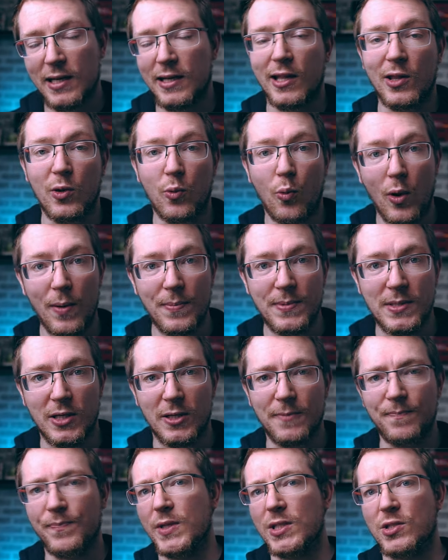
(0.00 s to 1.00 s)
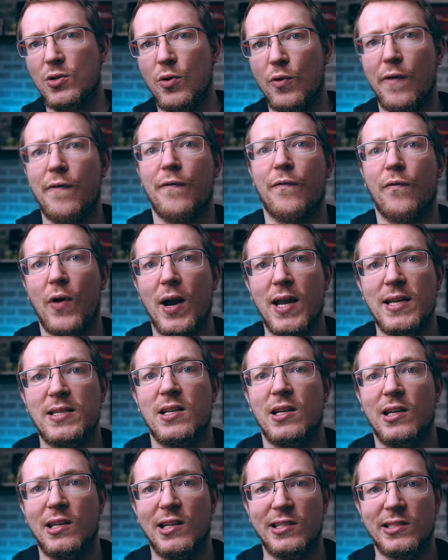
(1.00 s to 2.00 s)
Now, the website is called
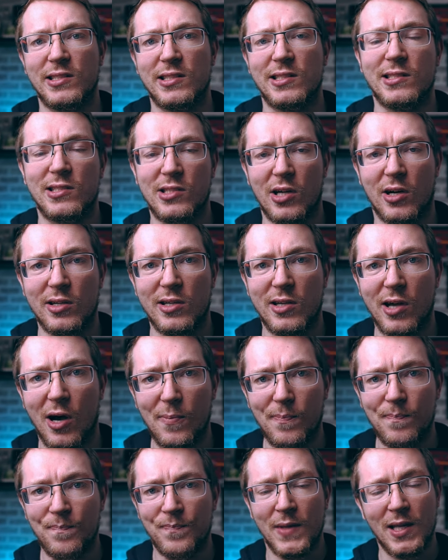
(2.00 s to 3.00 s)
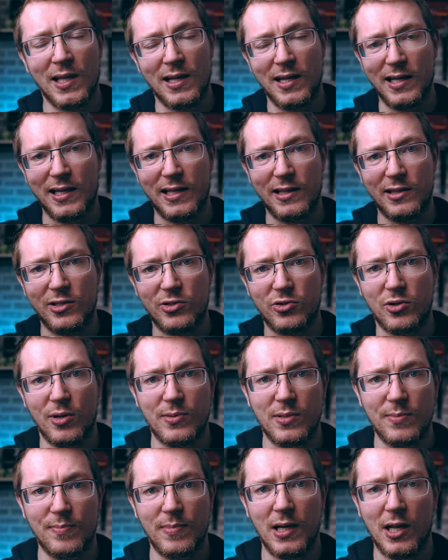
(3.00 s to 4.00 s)
freshluts.com. Link in the
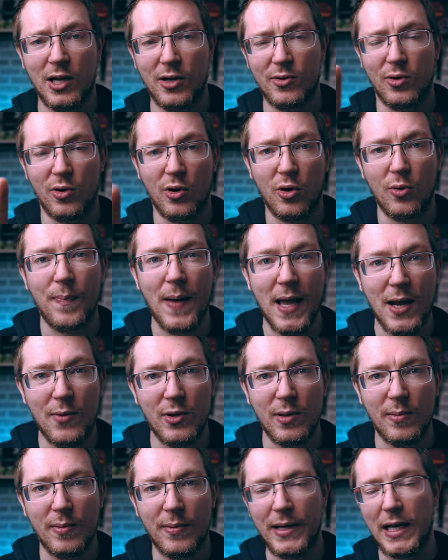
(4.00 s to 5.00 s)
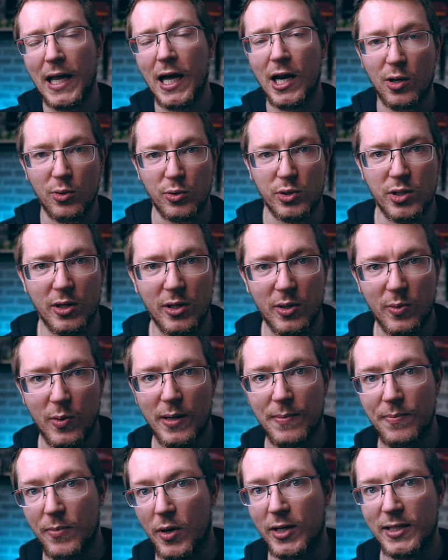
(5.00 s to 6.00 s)
description below, or bear with me a minute, and I'll show you
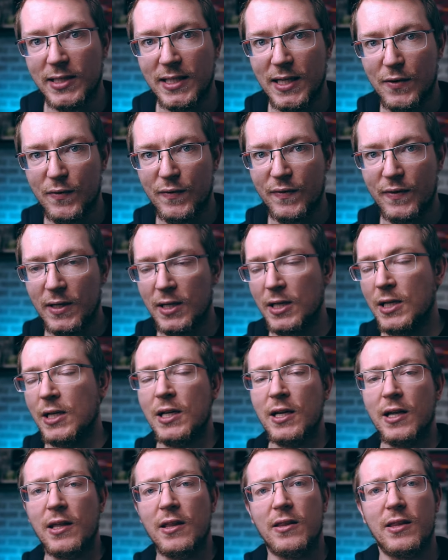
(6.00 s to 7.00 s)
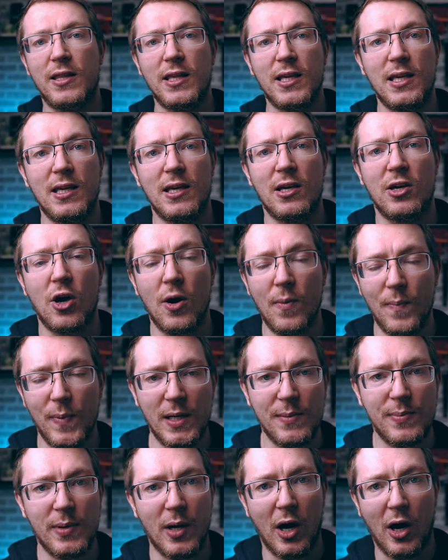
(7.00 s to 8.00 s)
it myself. The
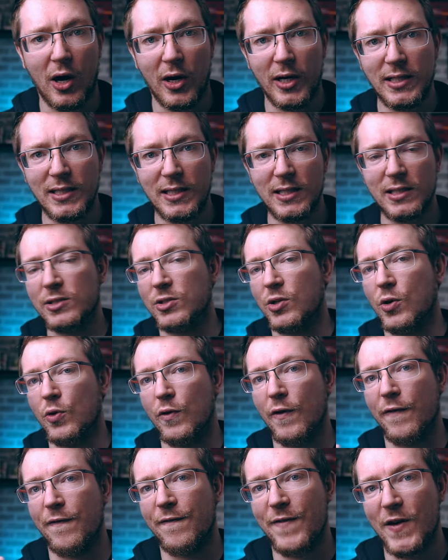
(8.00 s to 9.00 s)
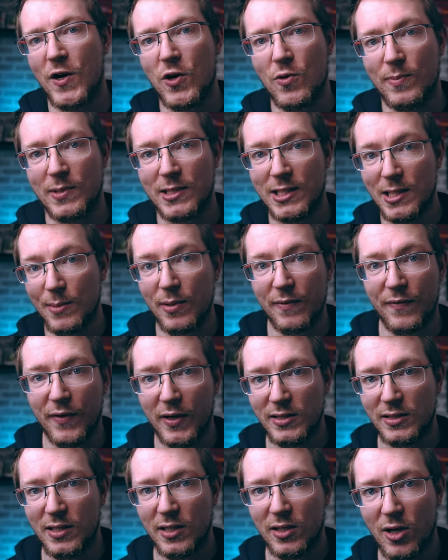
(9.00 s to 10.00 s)
company behind it is called
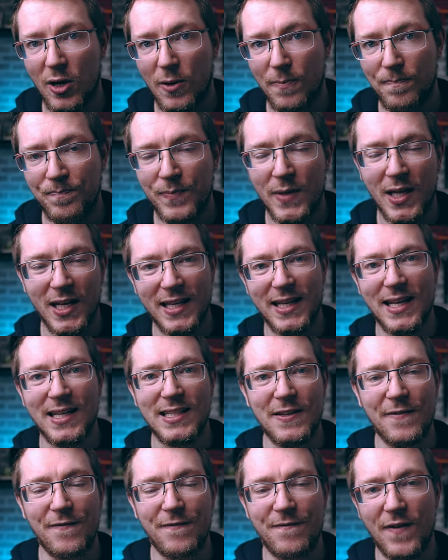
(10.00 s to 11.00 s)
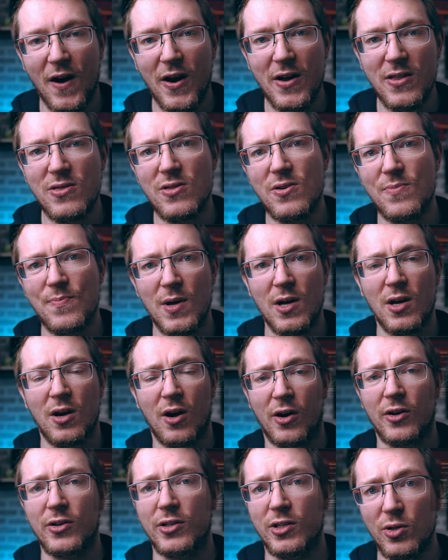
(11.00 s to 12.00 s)
filmsimplified.com, and you can actually find them
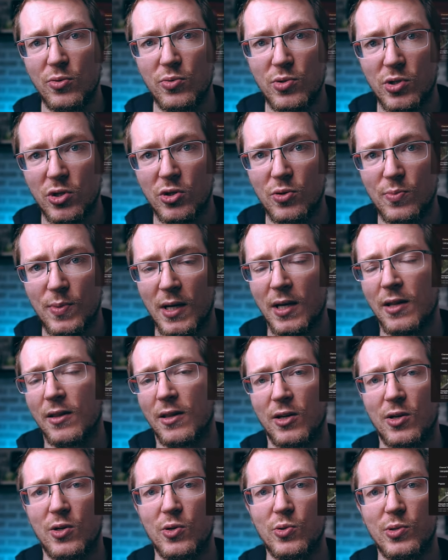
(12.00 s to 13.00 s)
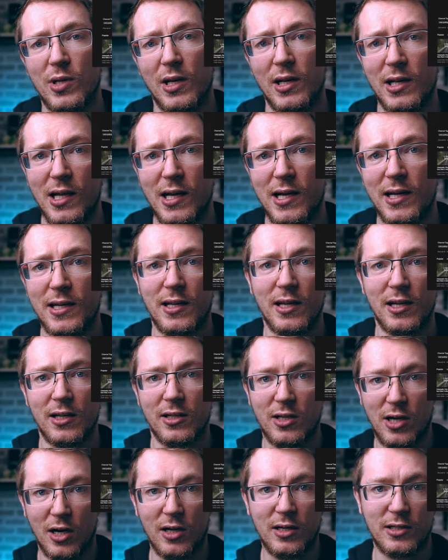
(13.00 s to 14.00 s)
on YouTube. They're called Learn
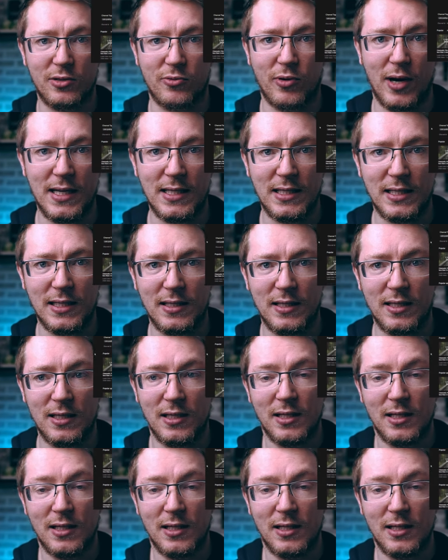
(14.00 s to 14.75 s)
Color Grading.